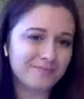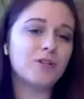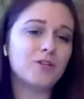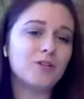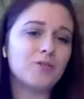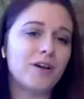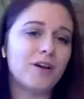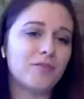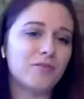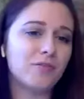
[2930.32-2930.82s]
do we
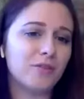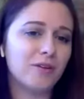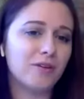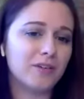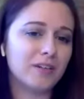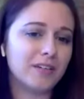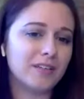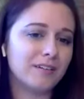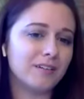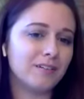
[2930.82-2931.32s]
do that for
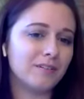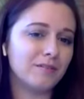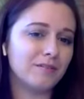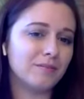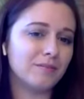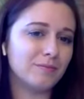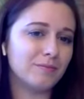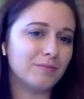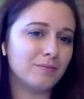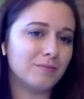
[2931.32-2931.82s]
every
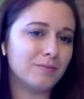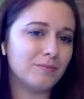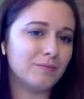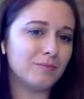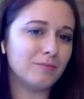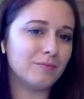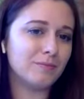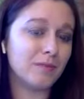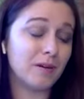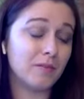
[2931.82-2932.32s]

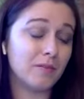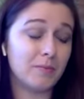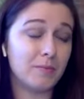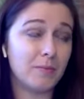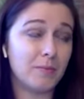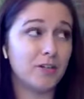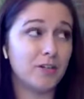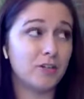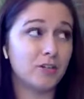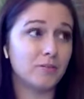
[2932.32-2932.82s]

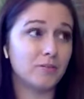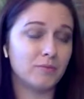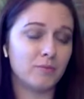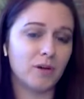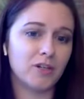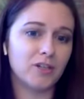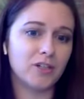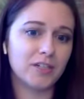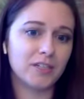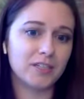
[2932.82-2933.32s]
major
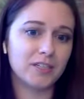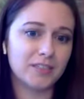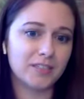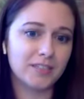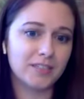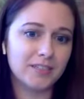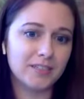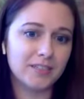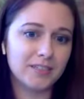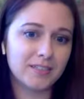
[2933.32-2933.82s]
project?
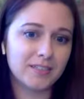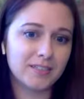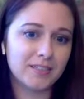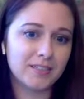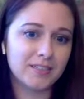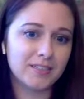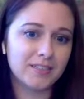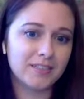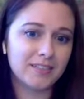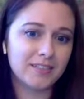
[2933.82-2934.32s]

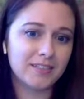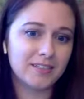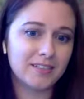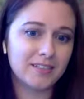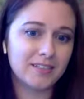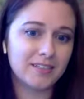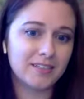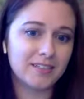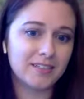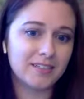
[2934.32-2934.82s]

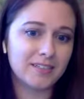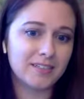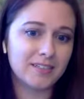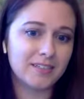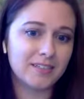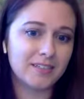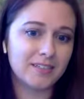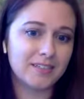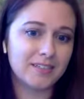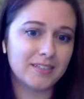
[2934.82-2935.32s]

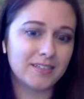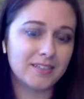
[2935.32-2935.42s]
Yeah,